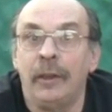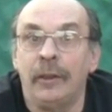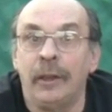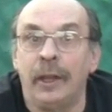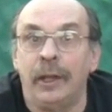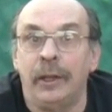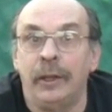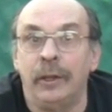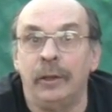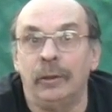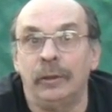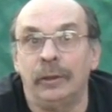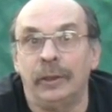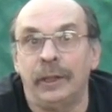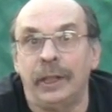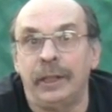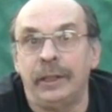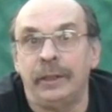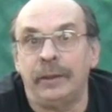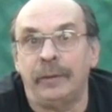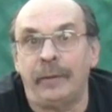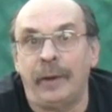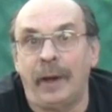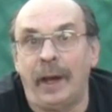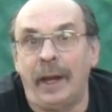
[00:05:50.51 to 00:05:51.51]
then you will
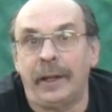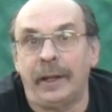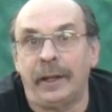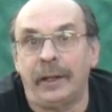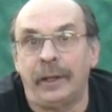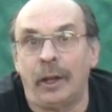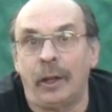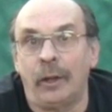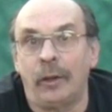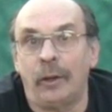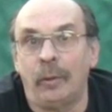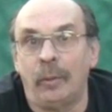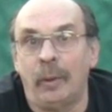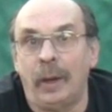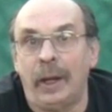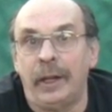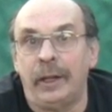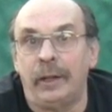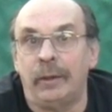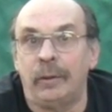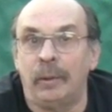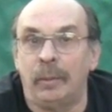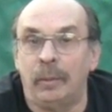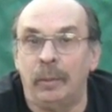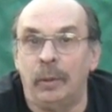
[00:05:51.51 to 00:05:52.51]
need to find another way
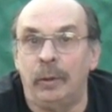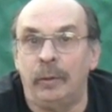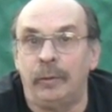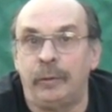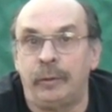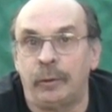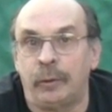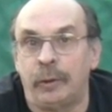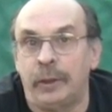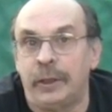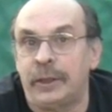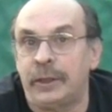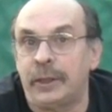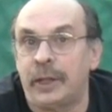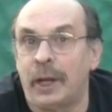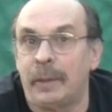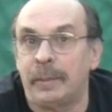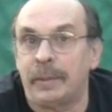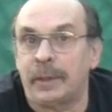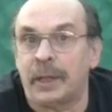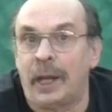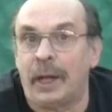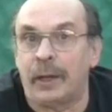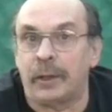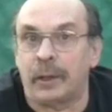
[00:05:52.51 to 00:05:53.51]
to remove tree
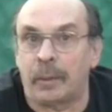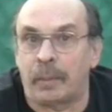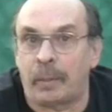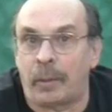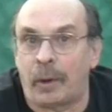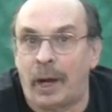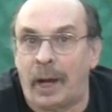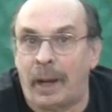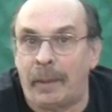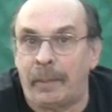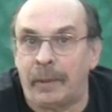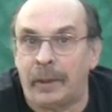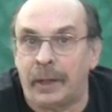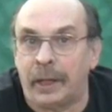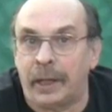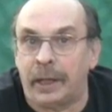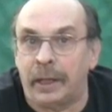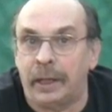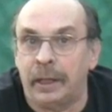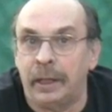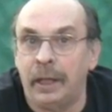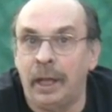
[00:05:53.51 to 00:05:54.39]
stumps on your property.